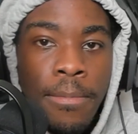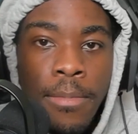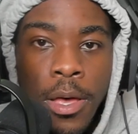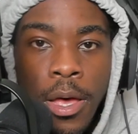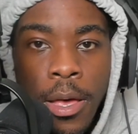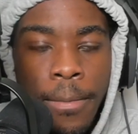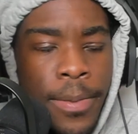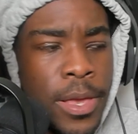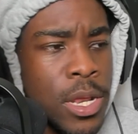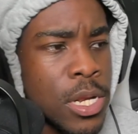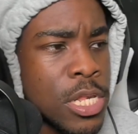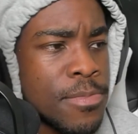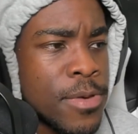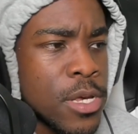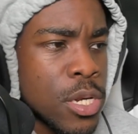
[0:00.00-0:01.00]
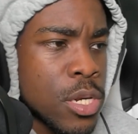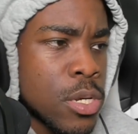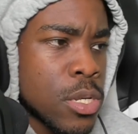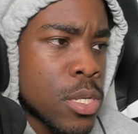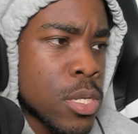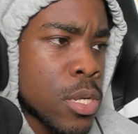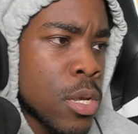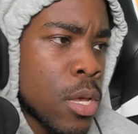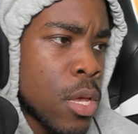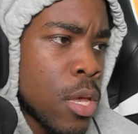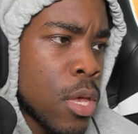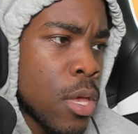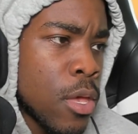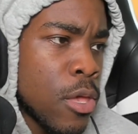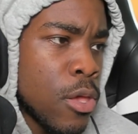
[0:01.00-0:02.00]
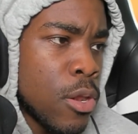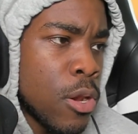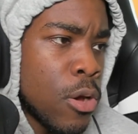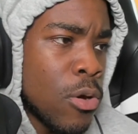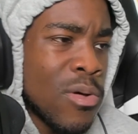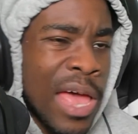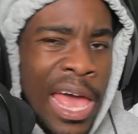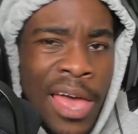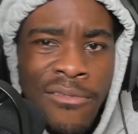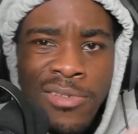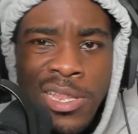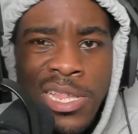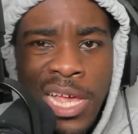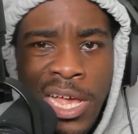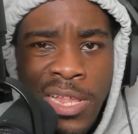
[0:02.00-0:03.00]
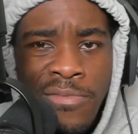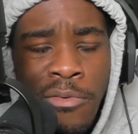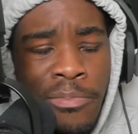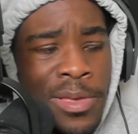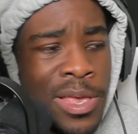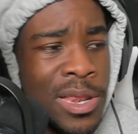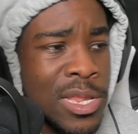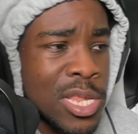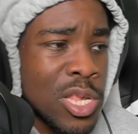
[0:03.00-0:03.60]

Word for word: uh penis pictures, you know, average size but penis.